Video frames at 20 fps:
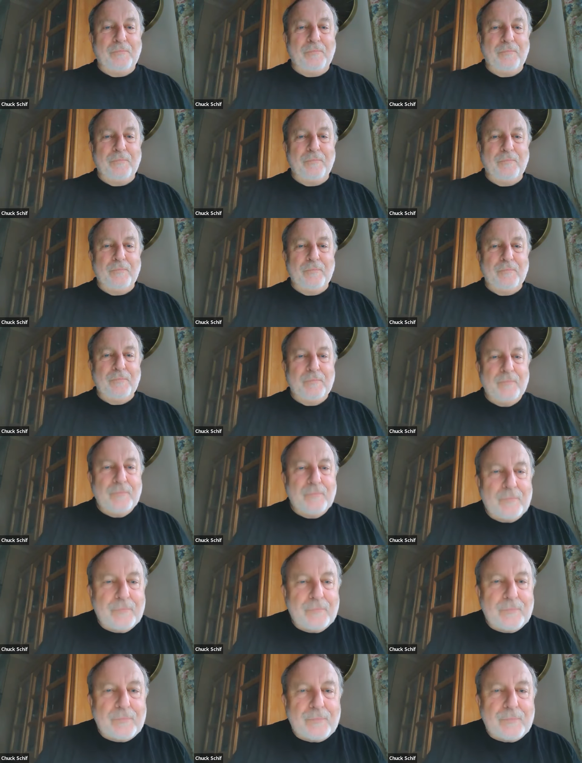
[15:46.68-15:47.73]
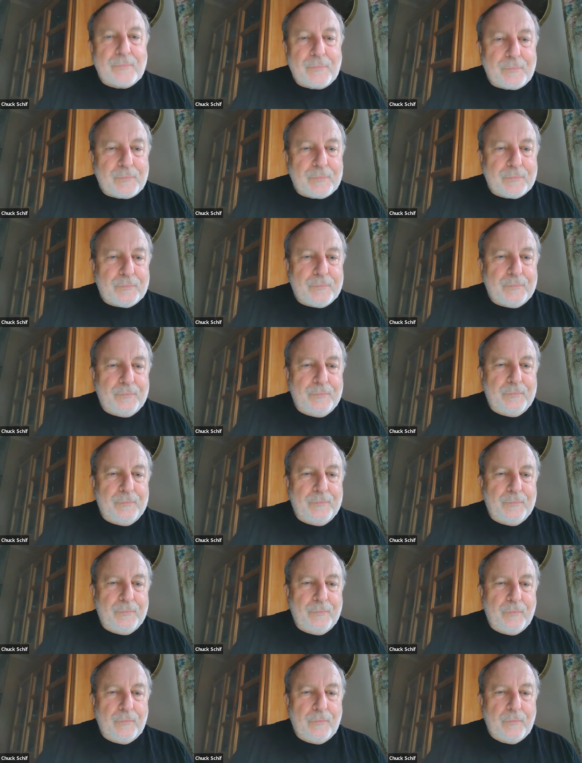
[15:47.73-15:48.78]

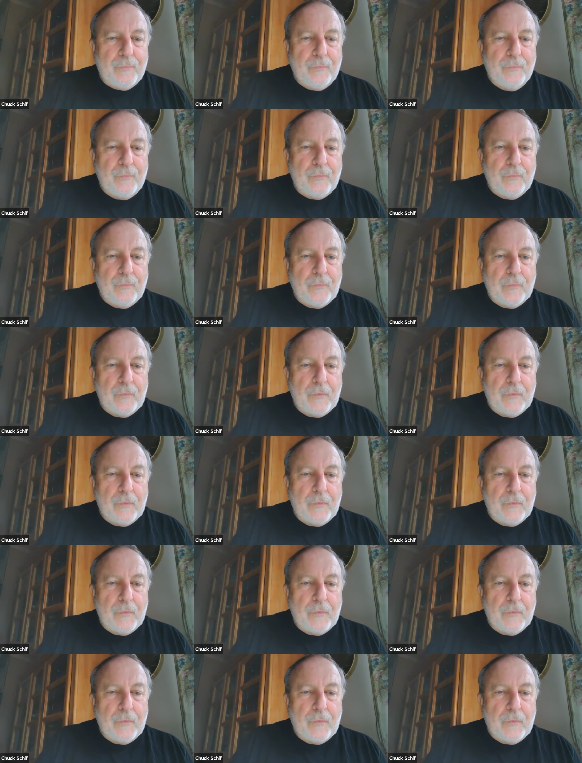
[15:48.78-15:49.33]
Nobody speaks.